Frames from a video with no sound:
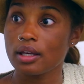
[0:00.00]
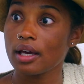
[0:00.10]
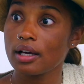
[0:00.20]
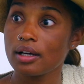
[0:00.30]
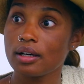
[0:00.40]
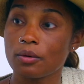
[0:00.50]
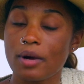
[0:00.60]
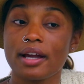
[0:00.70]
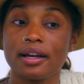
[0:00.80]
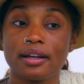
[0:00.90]
Yeah,
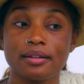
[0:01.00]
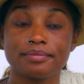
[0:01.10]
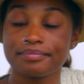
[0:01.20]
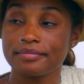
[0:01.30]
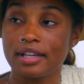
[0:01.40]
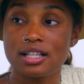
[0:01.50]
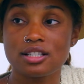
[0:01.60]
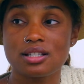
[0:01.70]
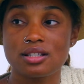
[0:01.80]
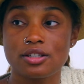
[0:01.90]
right?
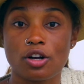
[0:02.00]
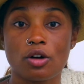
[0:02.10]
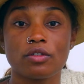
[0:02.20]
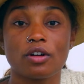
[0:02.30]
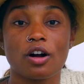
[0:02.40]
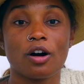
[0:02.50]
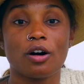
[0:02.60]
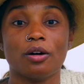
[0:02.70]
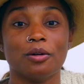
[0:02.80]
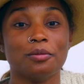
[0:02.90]
And just your
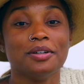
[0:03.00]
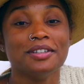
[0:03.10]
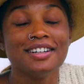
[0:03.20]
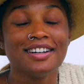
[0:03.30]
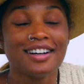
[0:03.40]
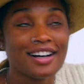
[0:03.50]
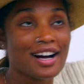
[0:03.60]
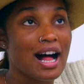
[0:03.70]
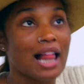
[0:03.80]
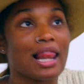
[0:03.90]
overall
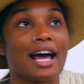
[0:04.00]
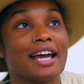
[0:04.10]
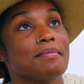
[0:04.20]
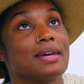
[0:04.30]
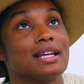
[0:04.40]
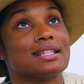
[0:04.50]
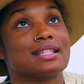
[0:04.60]
alignment.